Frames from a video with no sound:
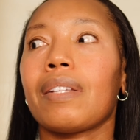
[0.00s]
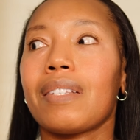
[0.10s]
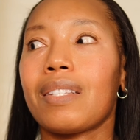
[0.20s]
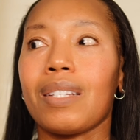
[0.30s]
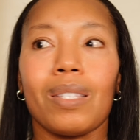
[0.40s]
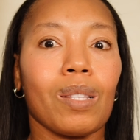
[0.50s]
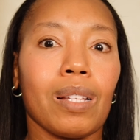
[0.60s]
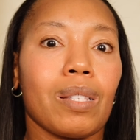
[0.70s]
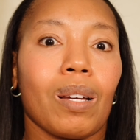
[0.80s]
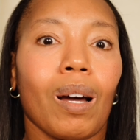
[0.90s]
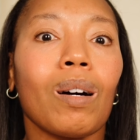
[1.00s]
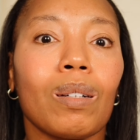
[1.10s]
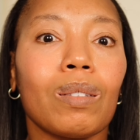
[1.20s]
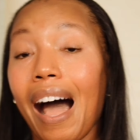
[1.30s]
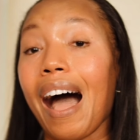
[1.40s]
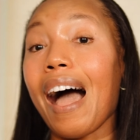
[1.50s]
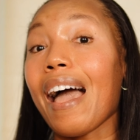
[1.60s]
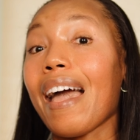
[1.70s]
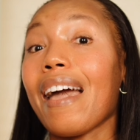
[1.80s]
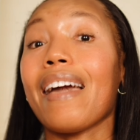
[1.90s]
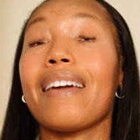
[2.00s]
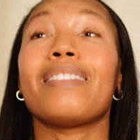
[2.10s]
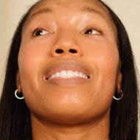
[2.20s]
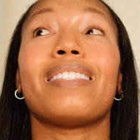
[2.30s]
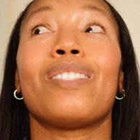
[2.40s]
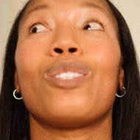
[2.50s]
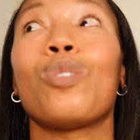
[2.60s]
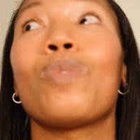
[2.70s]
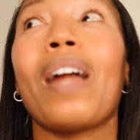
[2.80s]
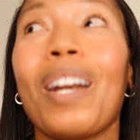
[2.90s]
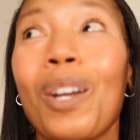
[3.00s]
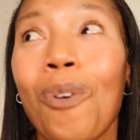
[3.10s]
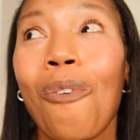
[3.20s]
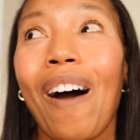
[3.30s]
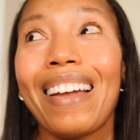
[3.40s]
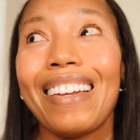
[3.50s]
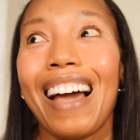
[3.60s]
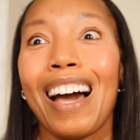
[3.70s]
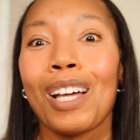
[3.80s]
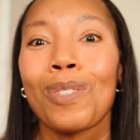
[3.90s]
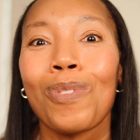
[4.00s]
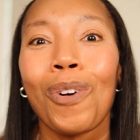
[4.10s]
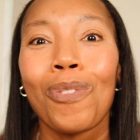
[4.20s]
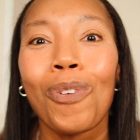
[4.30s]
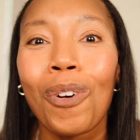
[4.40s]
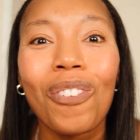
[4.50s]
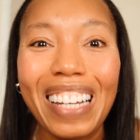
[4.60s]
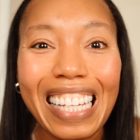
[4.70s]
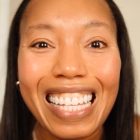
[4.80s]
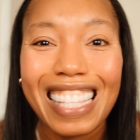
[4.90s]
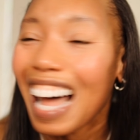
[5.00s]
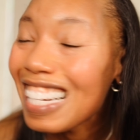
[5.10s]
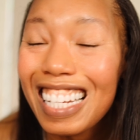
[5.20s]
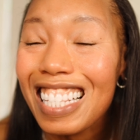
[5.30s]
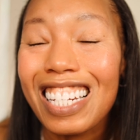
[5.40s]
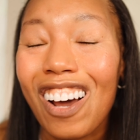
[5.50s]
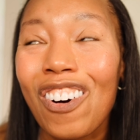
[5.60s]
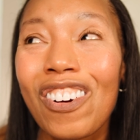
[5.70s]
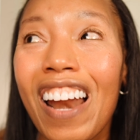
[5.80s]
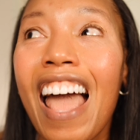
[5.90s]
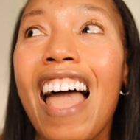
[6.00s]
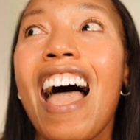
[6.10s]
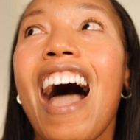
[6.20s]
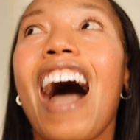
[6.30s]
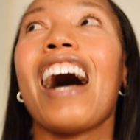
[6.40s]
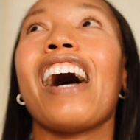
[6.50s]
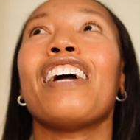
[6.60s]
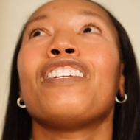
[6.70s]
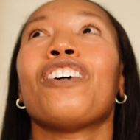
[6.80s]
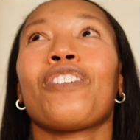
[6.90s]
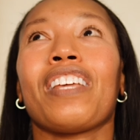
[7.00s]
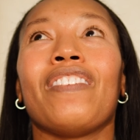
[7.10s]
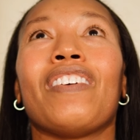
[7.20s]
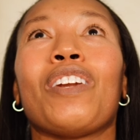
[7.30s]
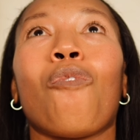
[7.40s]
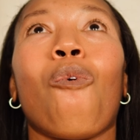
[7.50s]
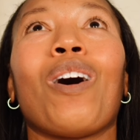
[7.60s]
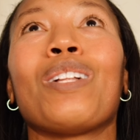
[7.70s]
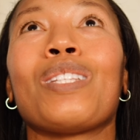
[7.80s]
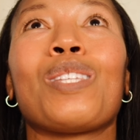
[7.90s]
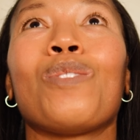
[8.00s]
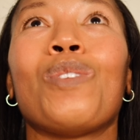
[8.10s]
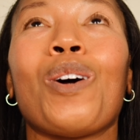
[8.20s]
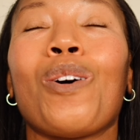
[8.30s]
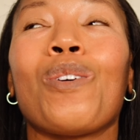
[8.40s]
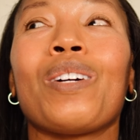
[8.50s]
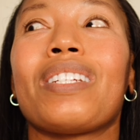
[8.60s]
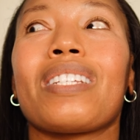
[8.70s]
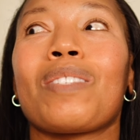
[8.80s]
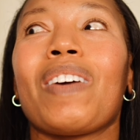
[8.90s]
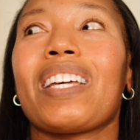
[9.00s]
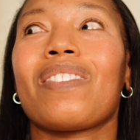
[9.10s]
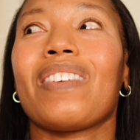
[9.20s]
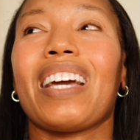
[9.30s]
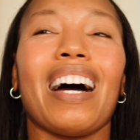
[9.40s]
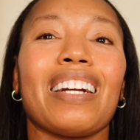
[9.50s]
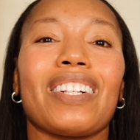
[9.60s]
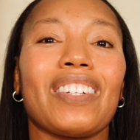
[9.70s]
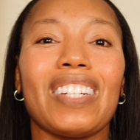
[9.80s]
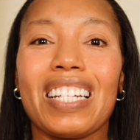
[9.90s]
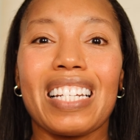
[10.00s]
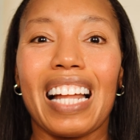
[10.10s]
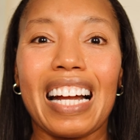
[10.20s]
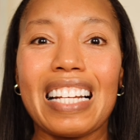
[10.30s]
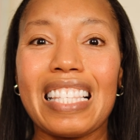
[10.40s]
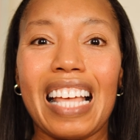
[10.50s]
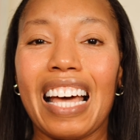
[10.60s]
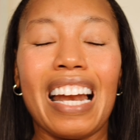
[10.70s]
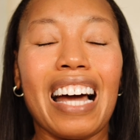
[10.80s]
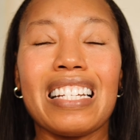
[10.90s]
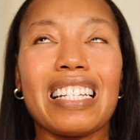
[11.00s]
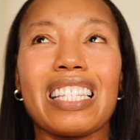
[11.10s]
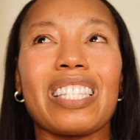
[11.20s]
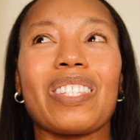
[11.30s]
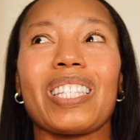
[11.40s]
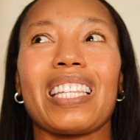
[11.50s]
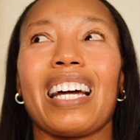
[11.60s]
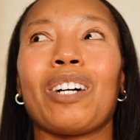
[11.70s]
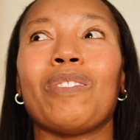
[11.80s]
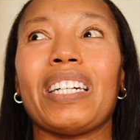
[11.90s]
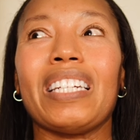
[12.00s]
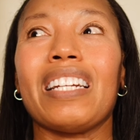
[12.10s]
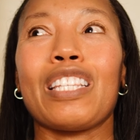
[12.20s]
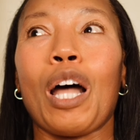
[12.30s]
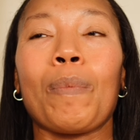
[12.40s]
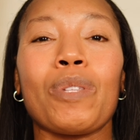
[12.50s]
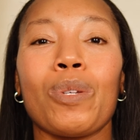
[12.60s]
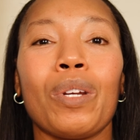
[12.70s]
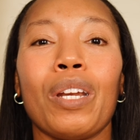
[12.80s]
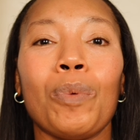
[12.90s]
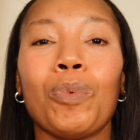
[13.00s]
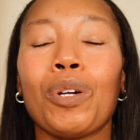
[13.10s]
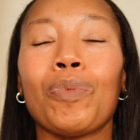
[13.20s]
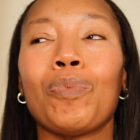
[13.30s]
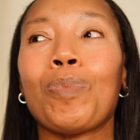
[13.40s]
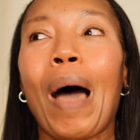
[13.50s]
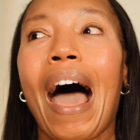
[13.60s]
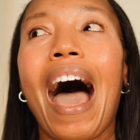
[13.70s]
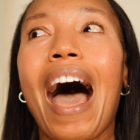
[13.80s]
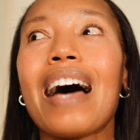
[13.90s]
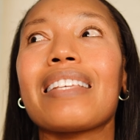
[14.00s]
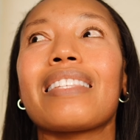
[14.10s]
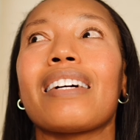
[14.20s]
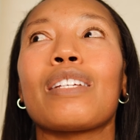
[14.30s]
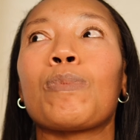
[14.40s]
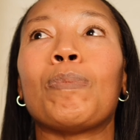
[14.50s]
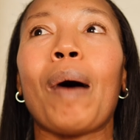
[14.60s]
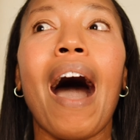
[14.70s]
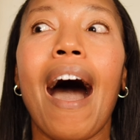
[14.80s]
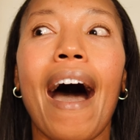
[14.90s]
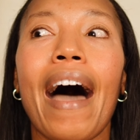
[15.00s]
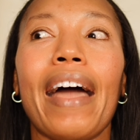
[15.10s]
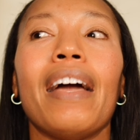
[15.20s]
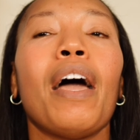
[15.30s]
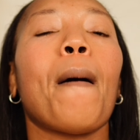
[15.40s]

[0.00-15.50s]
let's just, let's go. I do not know why he asked for four weeks. I just don't. I don't even want to know. It just makes me kind of cringe. Like I said, I just was like, oh my goodness, opportunity would have passed us by.